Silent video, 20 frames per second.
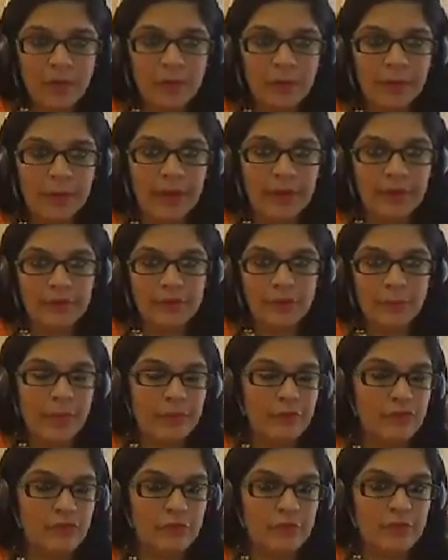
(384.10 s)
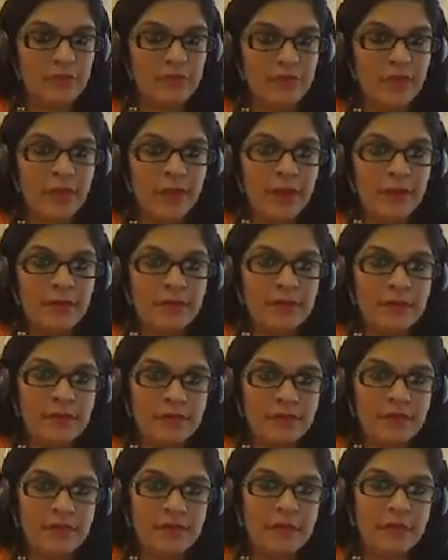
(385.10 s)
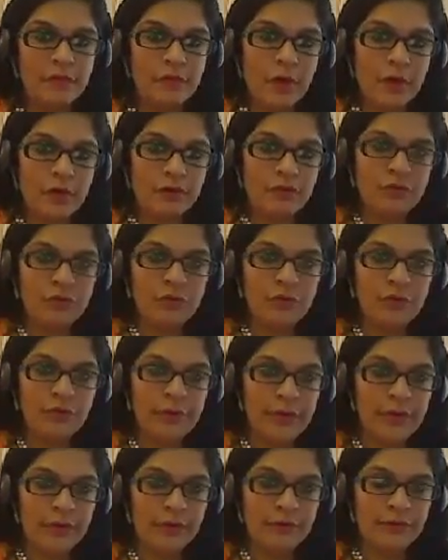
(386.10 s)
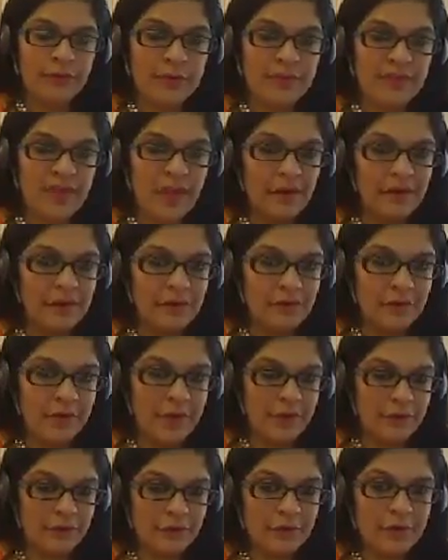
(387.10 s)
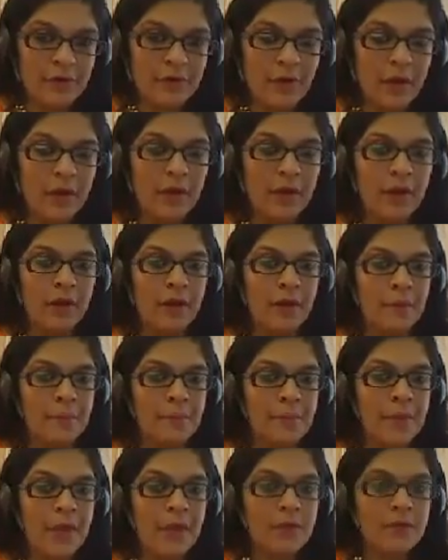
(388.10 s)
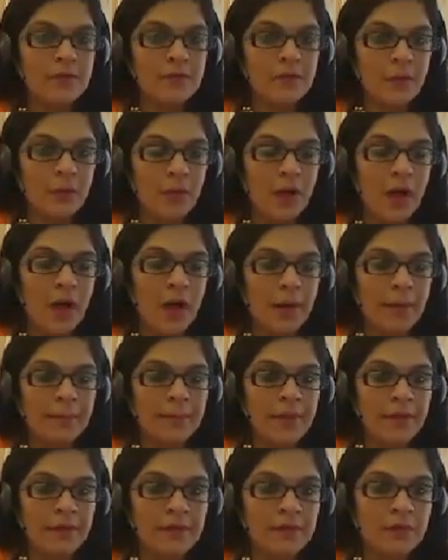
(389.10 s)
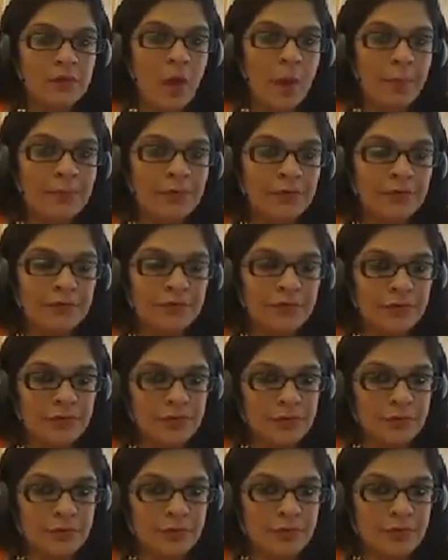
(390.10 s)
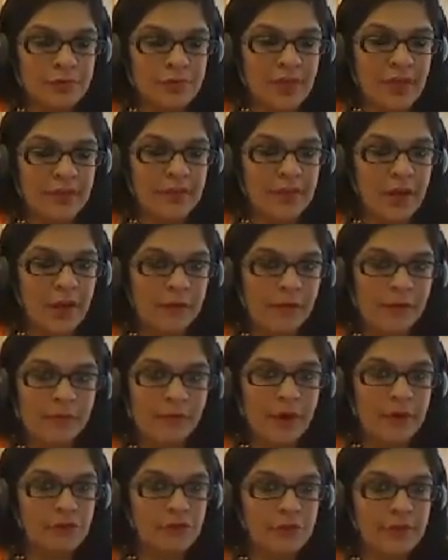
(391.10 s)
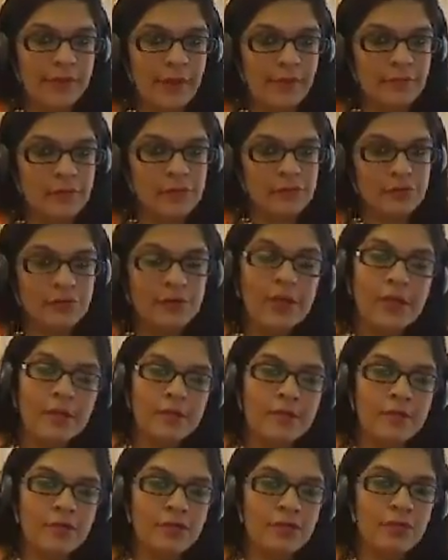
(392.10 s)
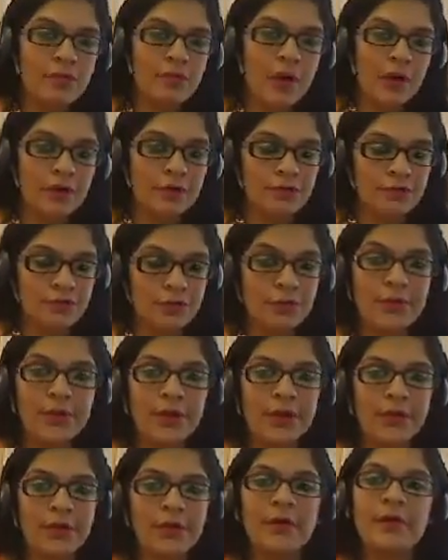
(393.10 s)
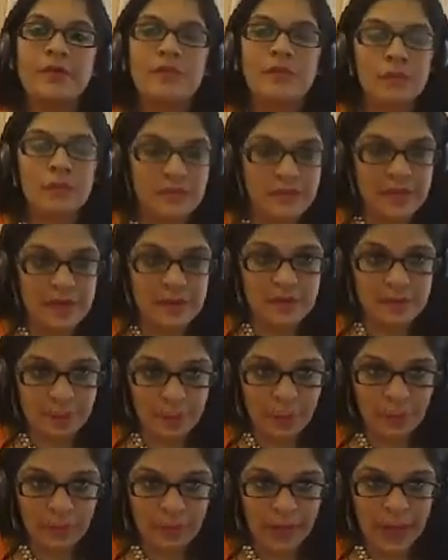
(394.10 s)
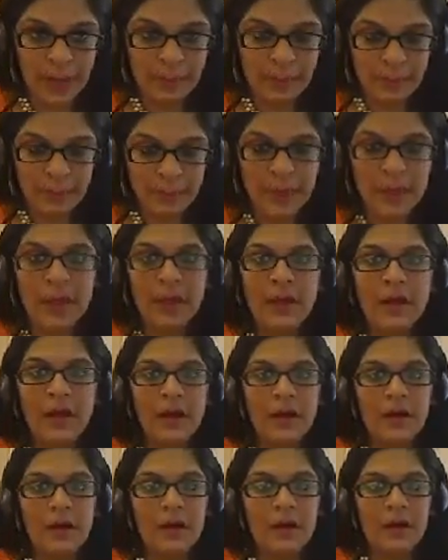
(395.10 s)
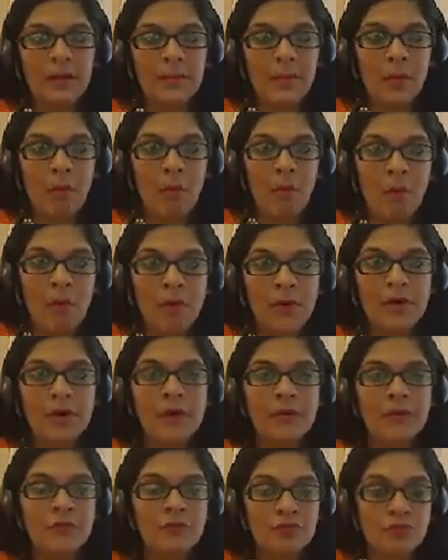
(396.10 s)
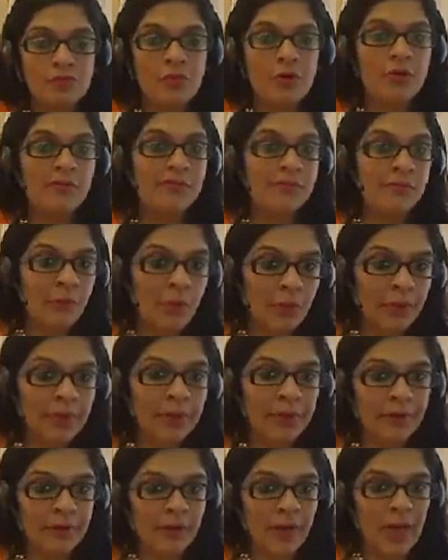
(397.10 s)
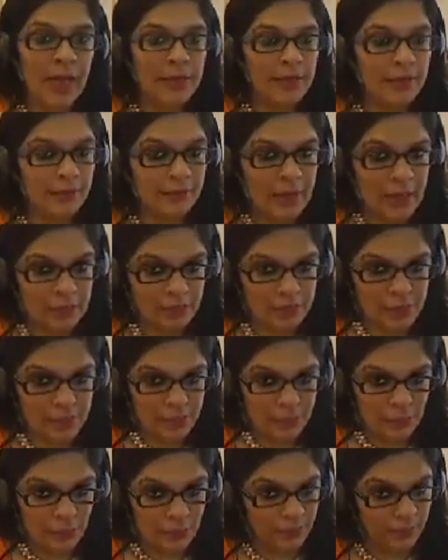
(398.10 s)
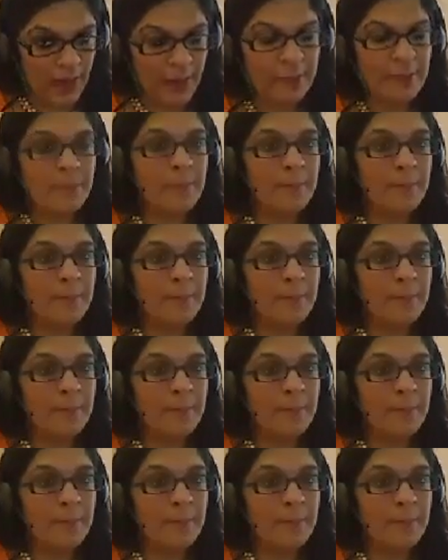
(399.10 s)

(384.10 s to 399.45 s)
get into questions. So this is the structure really of US higher education. There is an option for students at the undergraduate level to either do a 2-year associate's program or do a 4-year undergraduate program.